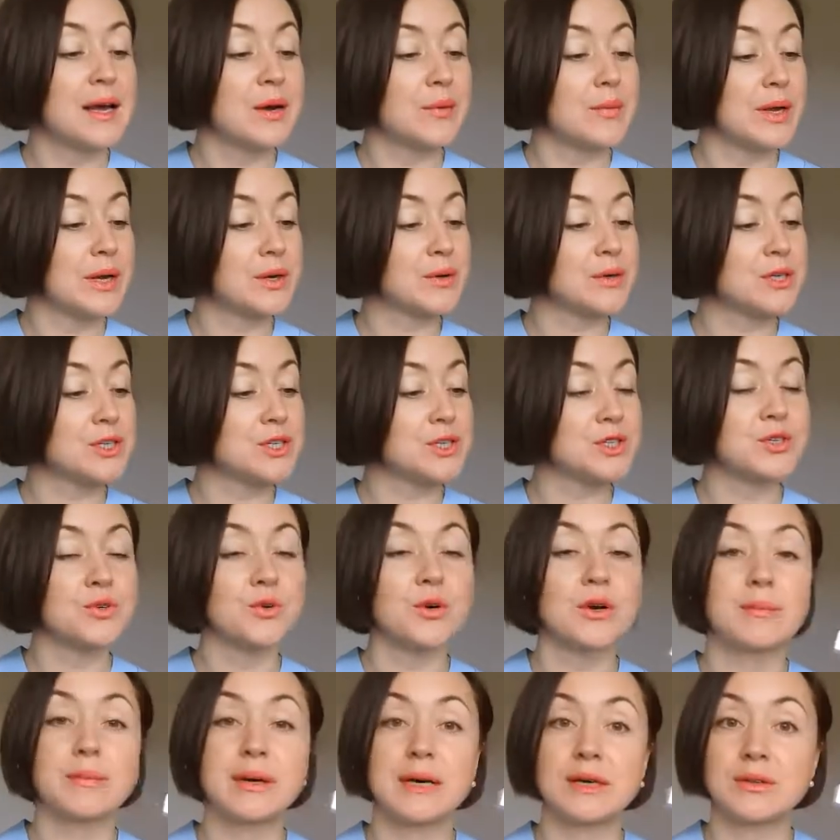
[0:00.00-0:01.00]
We're going to
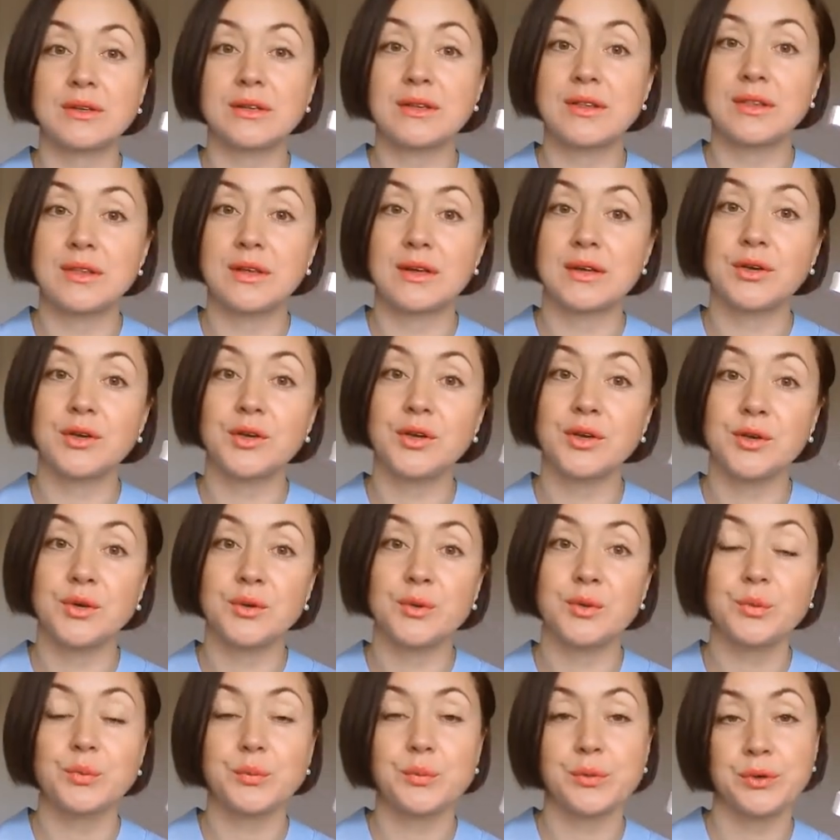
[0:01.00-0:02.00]
talk about the
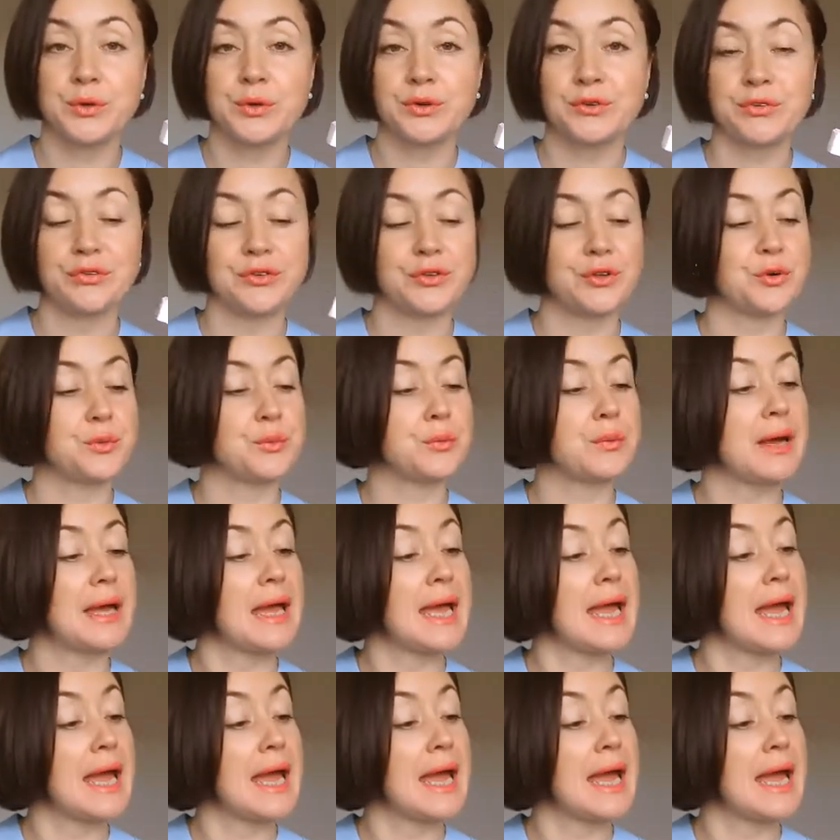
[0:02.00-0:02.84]
new perfume